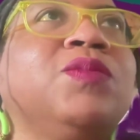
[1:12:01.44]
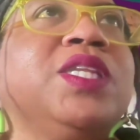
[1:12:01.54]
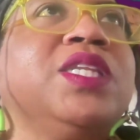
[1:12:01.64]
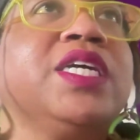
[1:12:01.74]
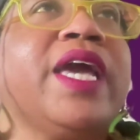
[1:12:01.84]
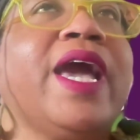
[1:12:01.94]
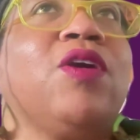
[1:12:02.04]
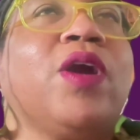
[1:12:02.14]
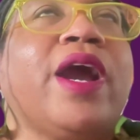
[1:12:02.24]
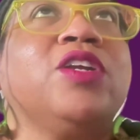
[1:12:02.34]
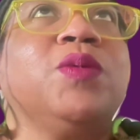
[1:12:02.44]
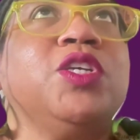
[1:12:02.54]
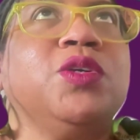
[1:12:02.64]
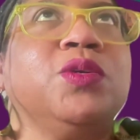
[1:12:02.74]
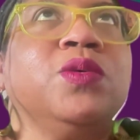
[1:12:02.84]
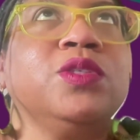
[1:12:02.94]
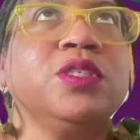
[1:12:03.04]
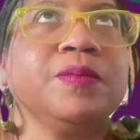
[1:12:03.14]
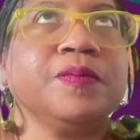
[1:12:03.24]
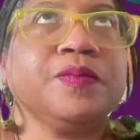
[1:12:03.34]
How do we look at, or how do we
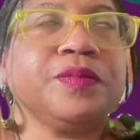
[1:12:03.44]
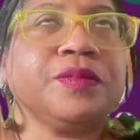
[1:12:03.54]
use